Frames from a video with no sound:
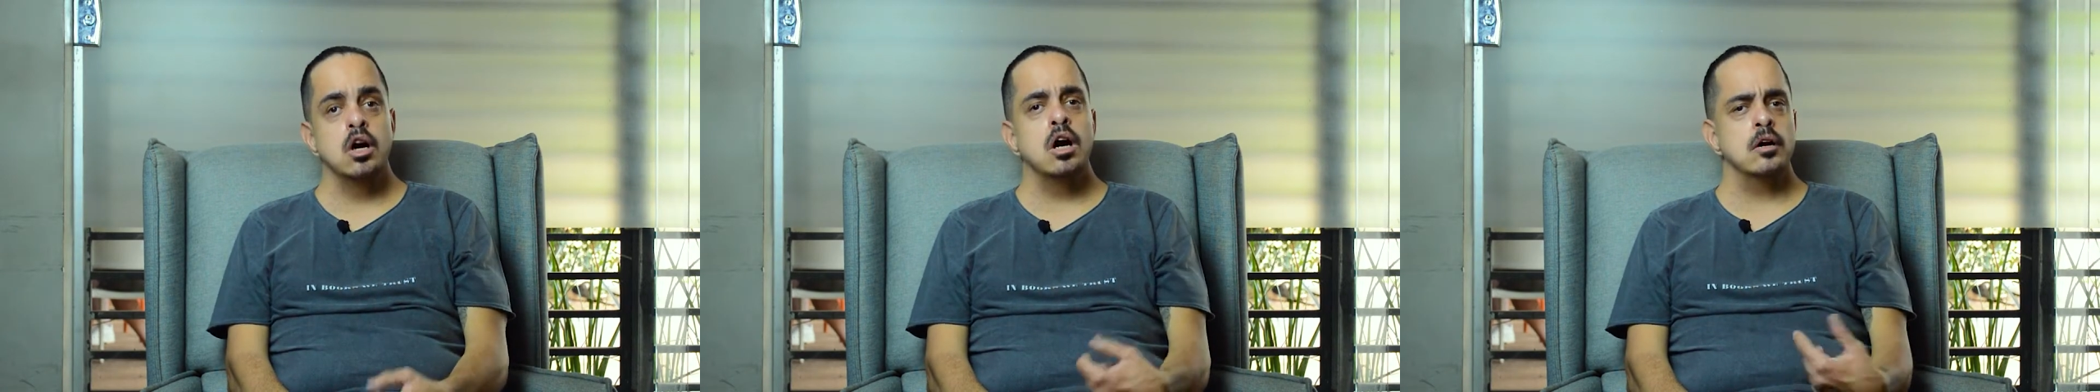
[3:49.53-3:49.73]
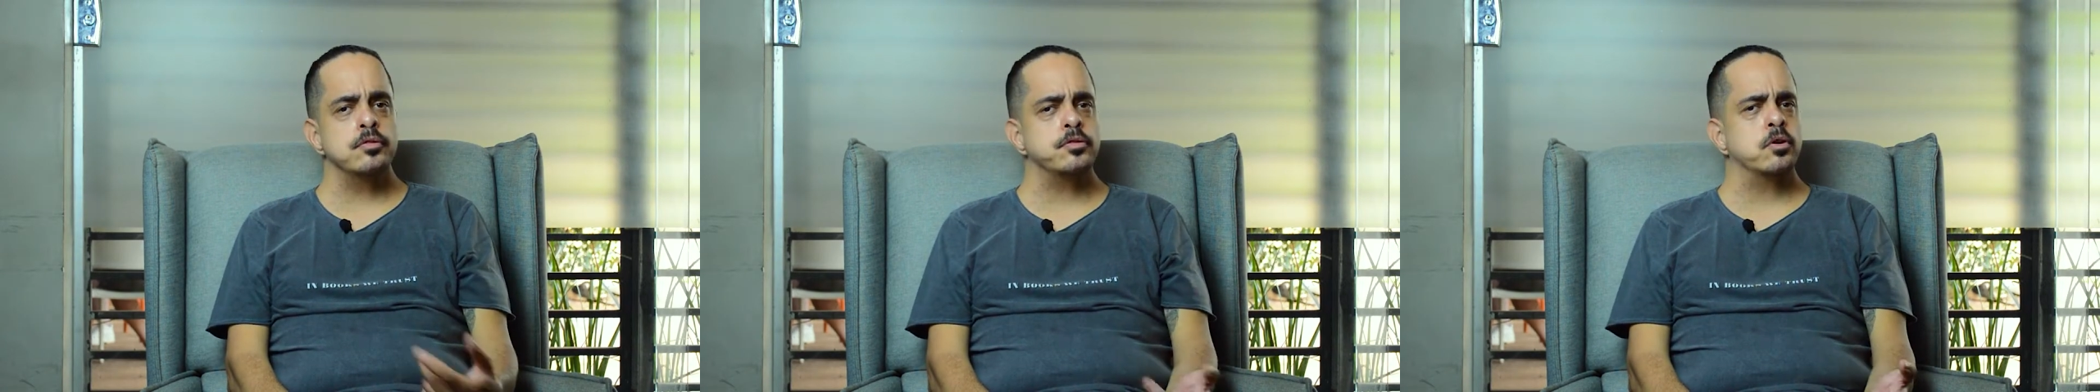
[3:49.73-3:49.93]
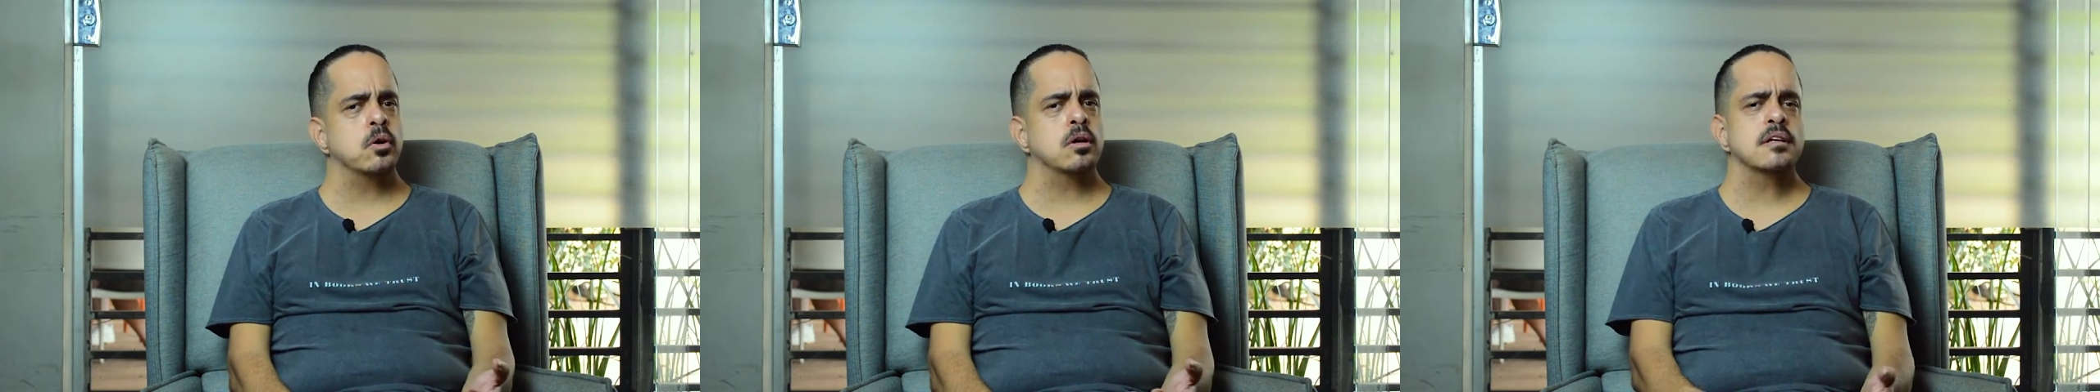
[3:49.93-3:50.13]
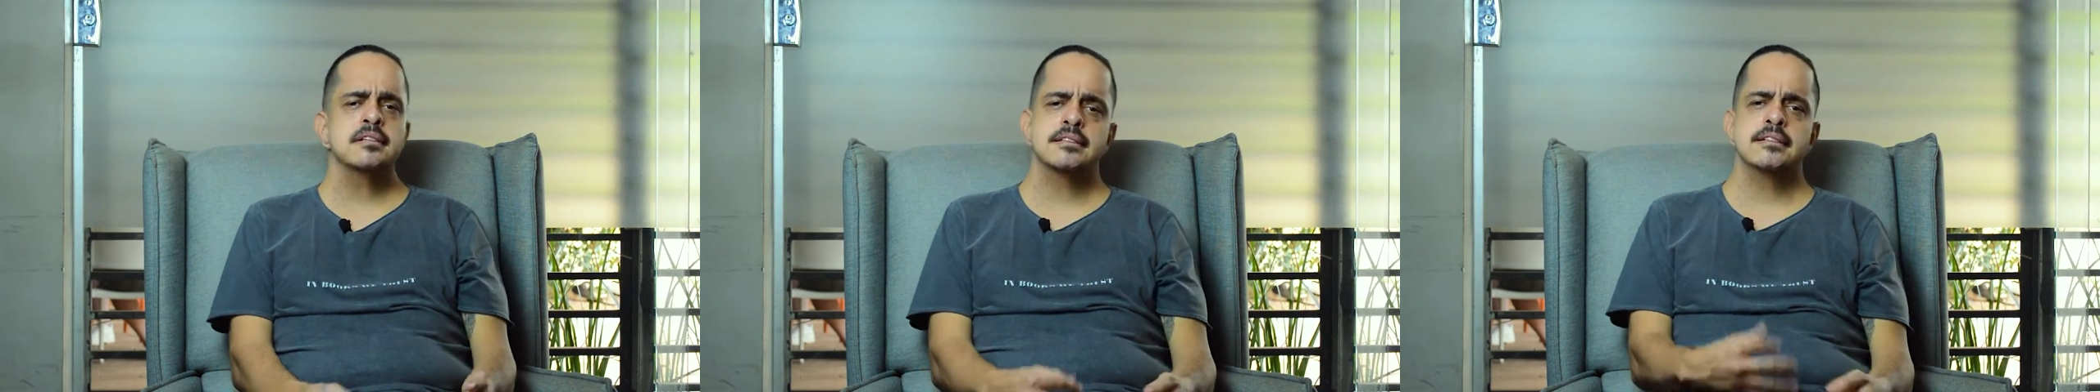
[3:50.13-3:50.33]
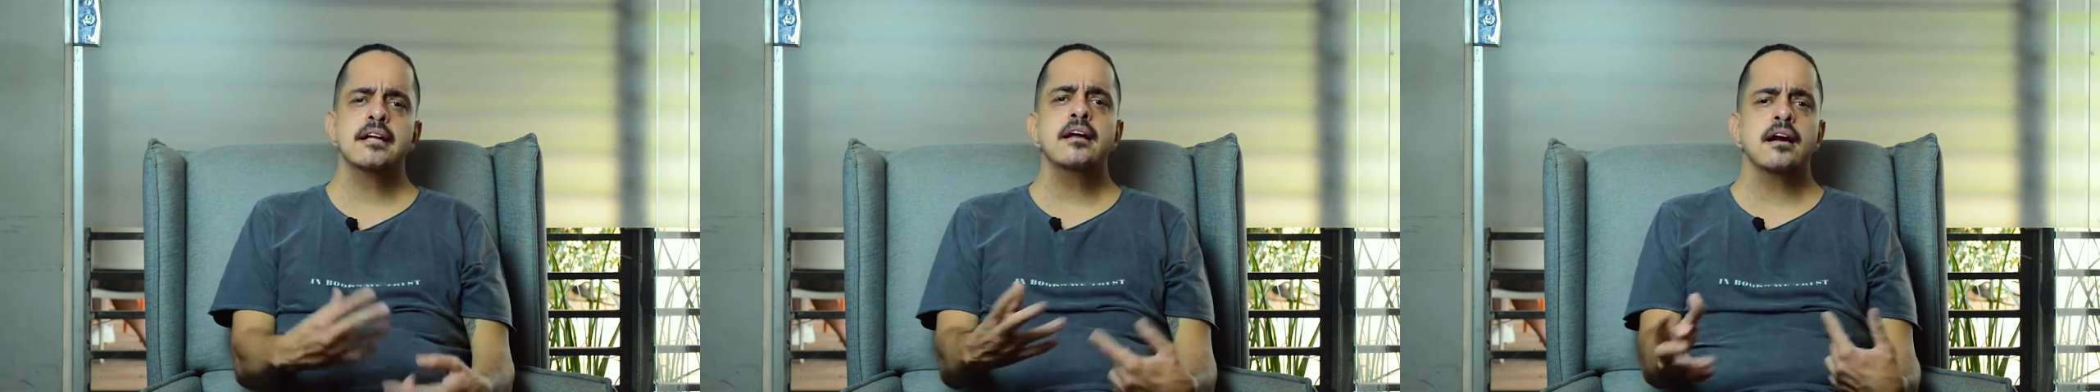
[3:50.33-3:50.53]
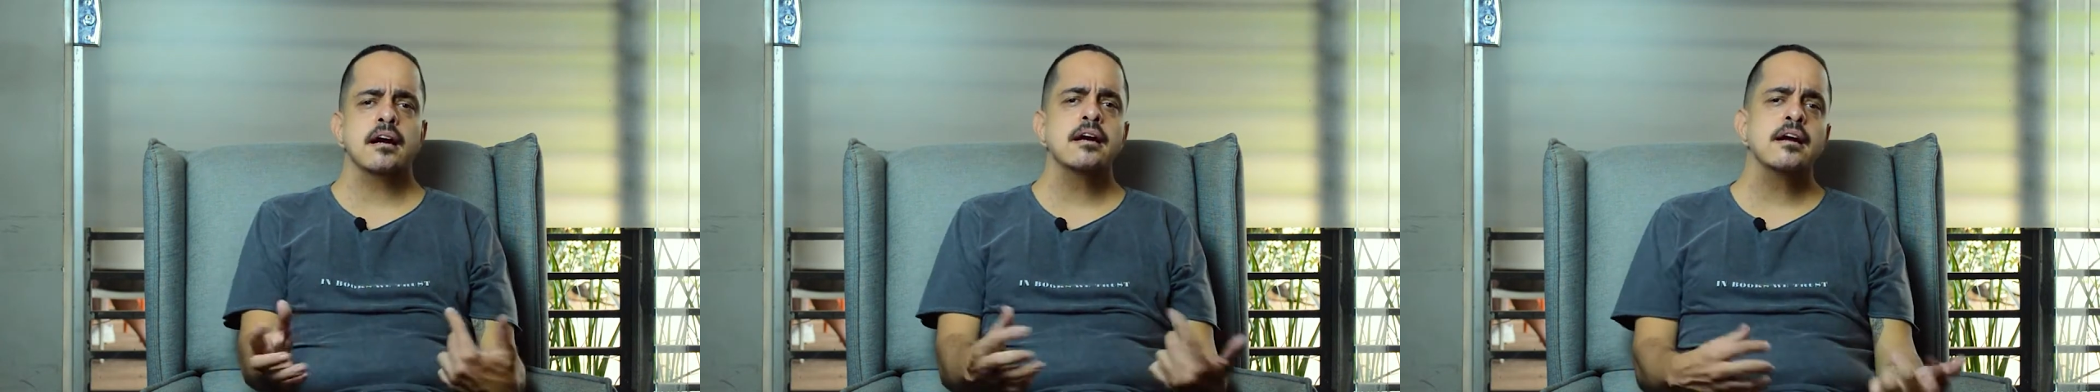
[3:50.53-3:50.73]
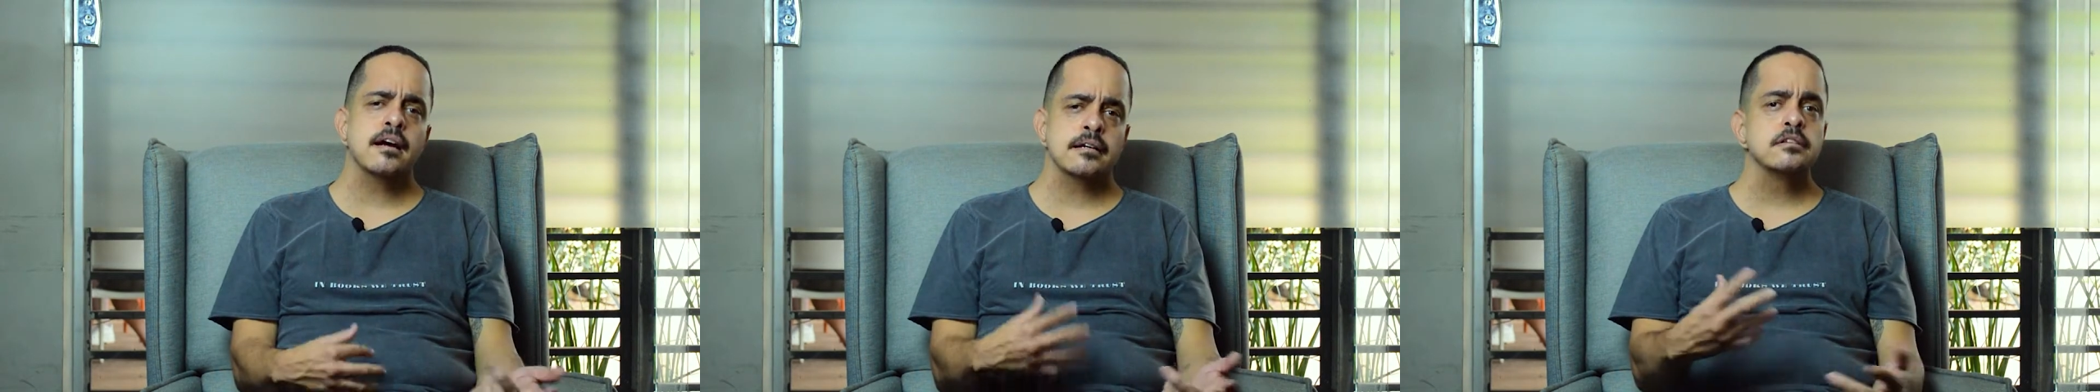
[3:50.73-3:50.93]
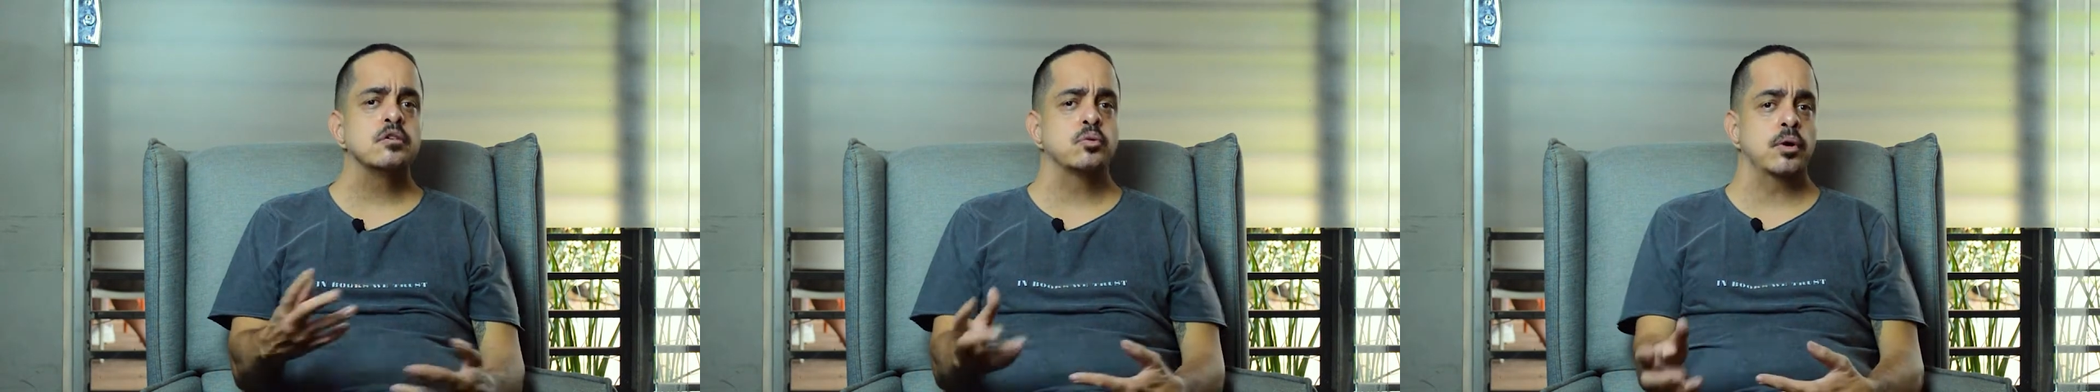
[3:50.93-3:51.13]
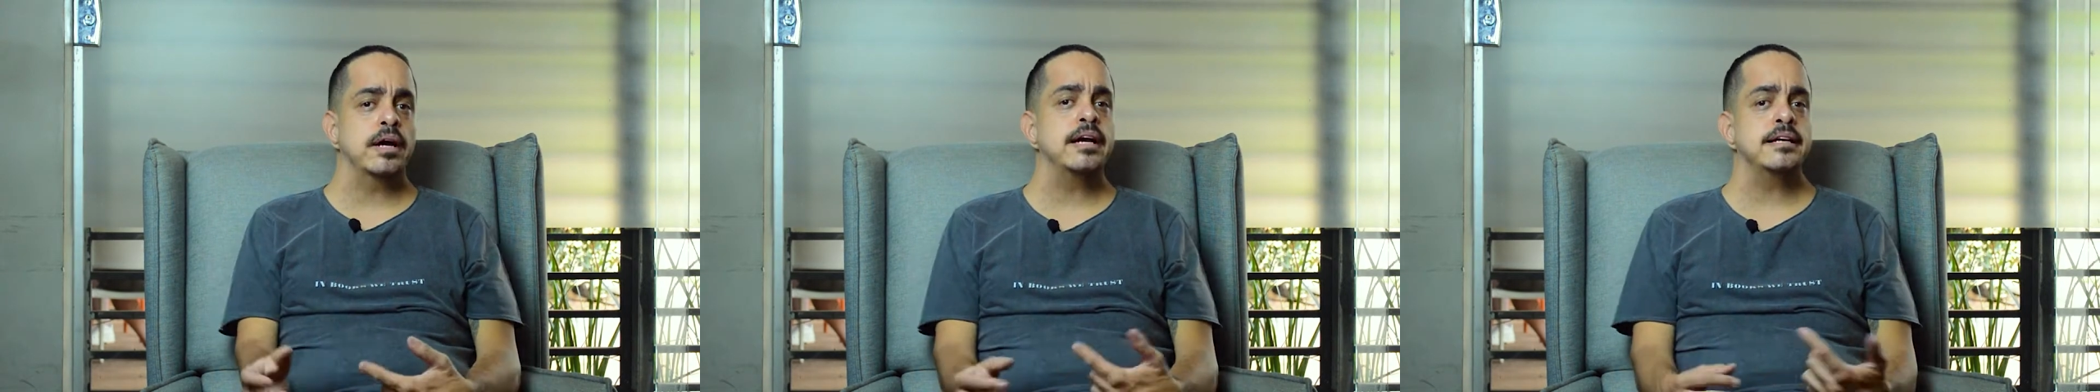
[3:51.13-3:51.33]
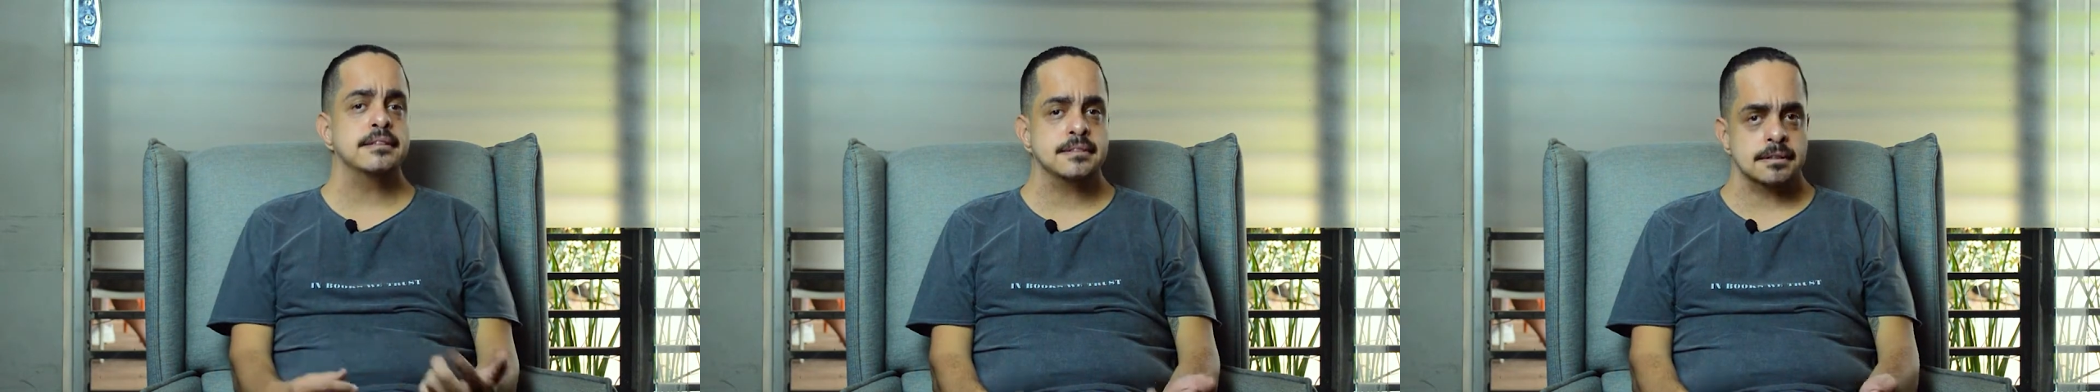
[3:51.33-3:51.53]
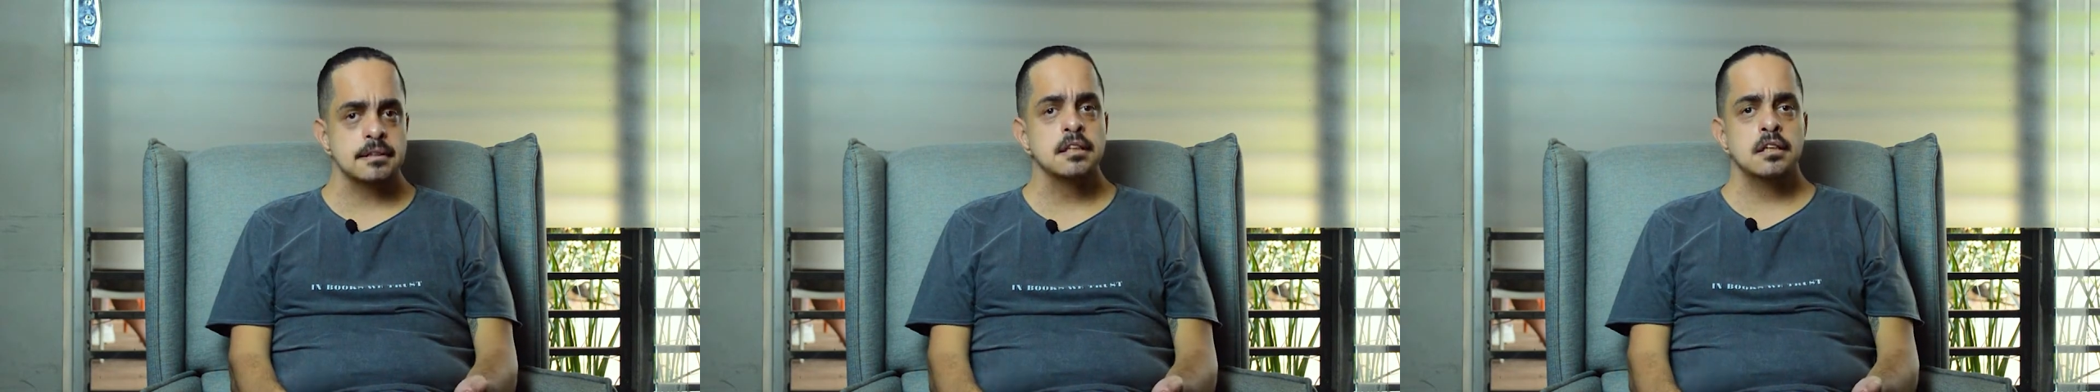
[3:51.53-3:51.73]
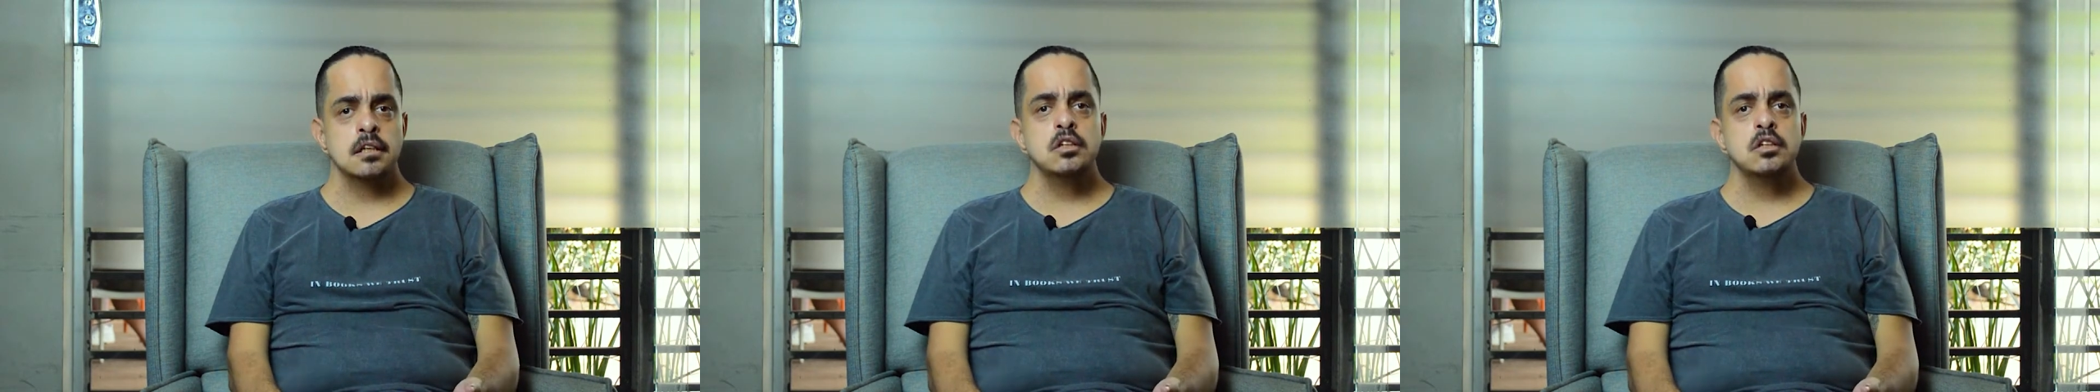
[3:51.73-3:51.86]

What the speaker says: Of course, there are other ways